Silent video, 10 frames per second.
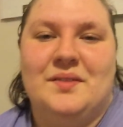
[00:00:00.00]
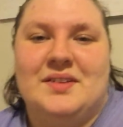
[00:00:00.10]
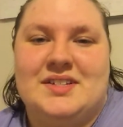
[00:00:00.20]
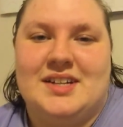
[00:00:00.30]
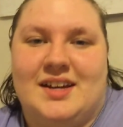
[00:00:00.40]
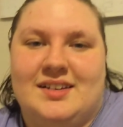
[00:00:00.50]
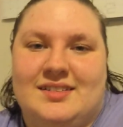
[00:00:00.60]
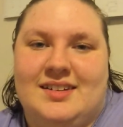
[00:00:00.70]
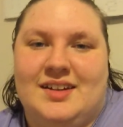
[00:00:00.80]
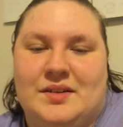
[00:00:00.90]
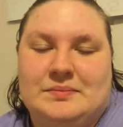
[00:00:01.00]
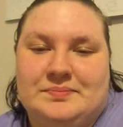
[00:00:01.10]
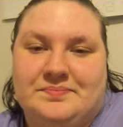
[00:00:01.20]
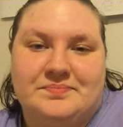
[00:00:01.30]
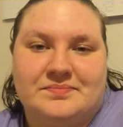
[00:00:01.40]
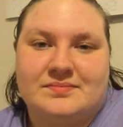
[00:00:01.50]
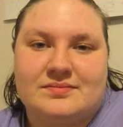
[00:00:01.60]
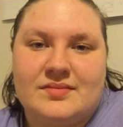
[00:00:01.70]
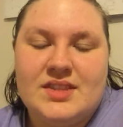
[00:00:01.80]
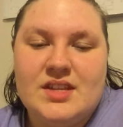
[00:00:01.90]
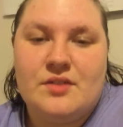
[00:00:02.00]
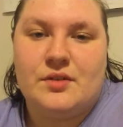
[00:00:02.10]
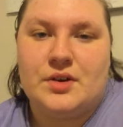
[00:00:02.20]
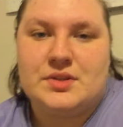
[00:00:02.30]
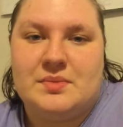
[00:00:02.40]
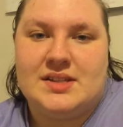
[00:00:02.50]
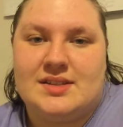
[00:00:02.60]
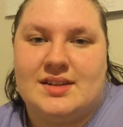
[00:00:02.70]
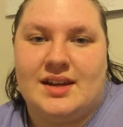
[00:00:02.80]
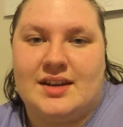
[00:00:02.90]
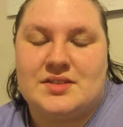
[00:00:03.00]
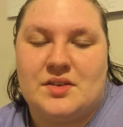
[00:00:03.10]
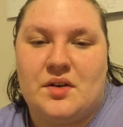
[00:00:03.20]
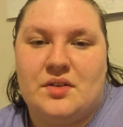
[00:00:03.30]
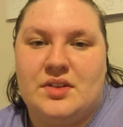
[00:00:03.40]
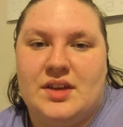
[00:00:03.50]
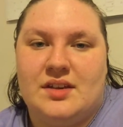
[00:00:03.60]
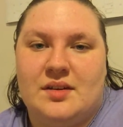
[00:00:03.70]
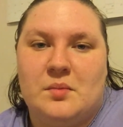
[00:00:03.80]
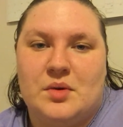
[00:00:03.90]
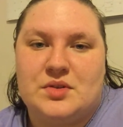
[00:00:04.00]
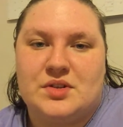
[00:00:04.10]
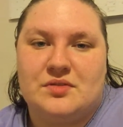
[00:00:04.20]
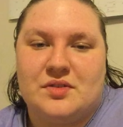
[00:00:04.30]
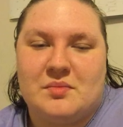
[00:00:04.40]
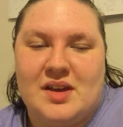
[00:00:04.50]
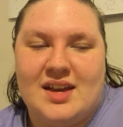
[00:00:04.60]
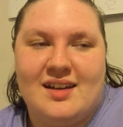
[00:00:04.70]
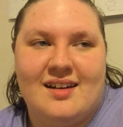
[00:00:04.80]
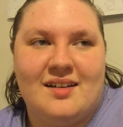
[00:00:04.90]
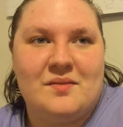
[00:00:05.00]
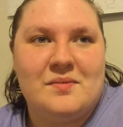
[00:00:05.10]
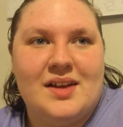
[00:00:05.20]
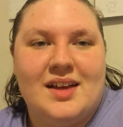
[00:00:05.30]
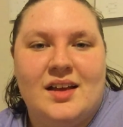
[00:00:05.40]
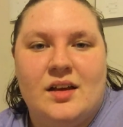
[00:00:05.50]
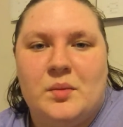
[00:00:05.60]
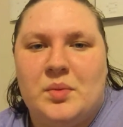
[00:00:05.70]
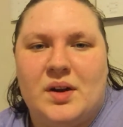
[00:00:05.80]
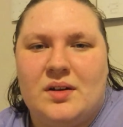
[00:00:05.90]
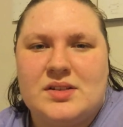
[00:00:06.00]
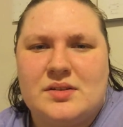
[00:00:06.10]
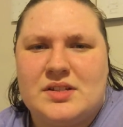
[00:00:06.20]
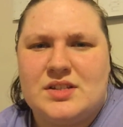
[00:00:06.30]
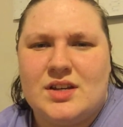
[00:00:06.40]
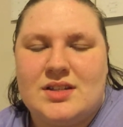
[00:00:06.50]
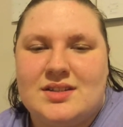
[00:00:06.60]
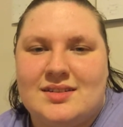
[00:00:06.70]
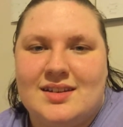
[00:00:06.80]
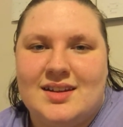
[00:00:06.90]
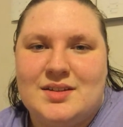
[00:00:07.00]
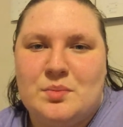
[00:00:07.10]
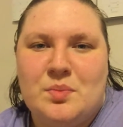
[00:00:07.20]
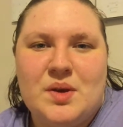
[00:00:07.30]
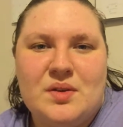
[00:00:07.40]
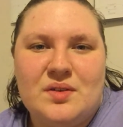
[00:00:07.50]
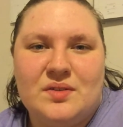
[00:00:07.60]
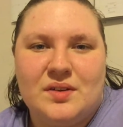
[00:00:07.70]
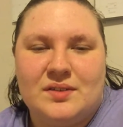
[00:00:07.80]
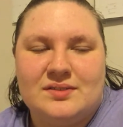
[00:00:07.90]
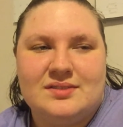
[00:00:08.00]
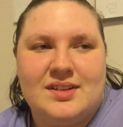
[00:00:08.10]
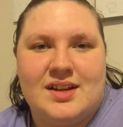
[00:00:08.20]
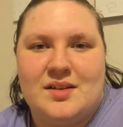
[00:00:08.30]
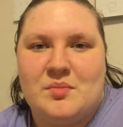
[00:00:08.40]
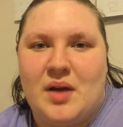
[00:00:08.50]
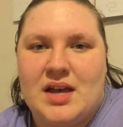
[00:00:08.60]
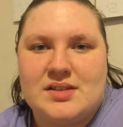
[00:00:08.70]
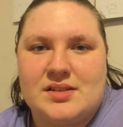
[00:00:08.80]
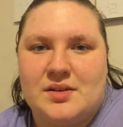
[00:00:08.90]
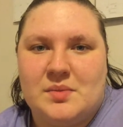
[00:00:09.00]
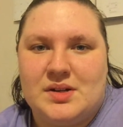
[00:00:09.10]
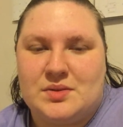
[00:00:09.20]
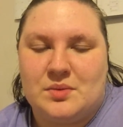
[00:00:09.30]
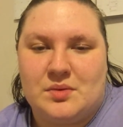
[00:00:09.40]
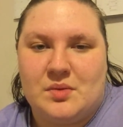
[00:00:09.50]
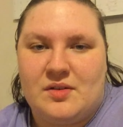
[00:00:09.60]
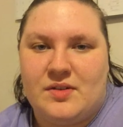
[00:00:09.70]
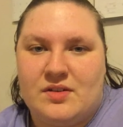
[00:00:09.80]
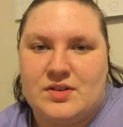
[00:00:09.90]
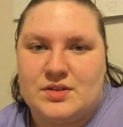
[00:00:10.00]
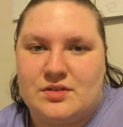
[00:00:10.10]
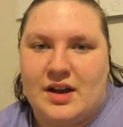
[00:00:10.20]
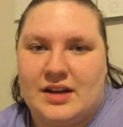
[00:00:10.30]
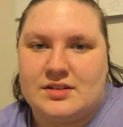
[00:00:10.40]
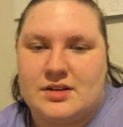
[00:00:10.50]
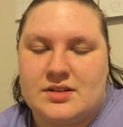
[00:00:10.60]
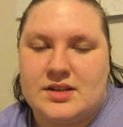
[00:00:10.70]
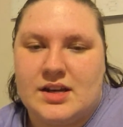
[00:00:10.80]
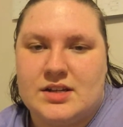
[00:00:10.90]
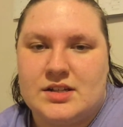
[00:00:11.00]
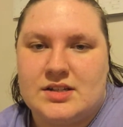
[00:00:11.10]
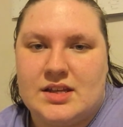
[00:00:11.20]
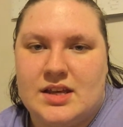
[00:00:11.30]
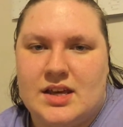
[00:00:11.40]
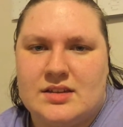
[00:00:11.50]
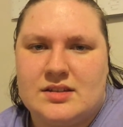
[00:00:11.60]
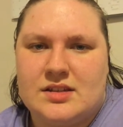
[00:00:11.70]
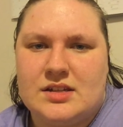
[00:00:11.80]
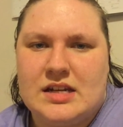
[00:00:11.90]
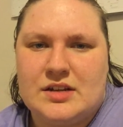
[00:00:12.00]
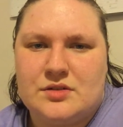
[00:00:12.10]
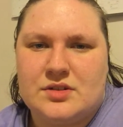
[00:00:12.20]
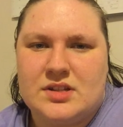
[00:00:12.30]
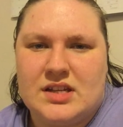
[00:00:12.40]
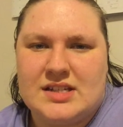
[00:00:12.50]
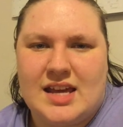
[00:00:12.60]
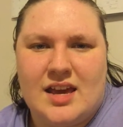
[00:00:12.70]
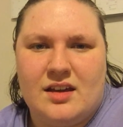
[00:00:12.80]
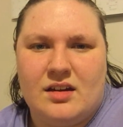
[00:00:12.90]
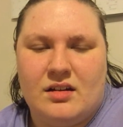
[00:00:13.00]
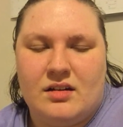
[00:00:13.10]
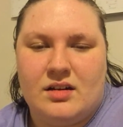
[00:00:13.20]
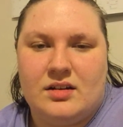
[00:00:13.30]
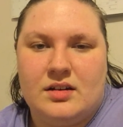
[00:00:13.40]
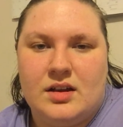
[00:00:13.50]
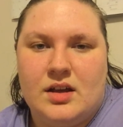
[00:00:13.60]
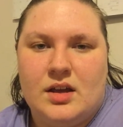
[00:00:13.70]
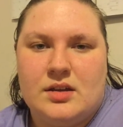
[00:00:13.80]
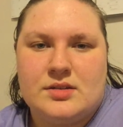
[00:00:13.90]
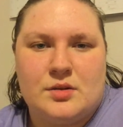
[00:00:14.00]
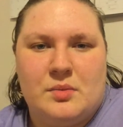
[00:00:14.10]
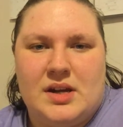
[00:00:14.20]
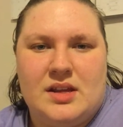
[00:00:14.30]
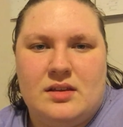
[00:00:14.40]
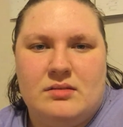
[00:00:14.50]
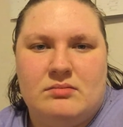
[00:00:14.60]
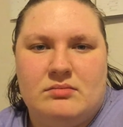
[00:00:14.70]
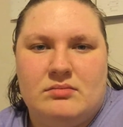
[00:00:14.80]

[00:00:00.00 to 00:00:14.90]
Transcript: which, you know, of course means it has all the emotion for me, but also it's beautiful. Baz Luhrmann is one of my favorite directors, and I just think he has such an interesting take on so many